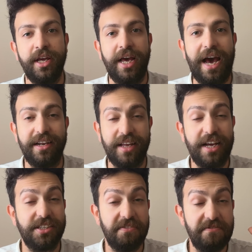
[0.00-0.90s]
and it
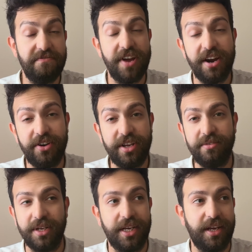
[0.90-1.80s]
has a very,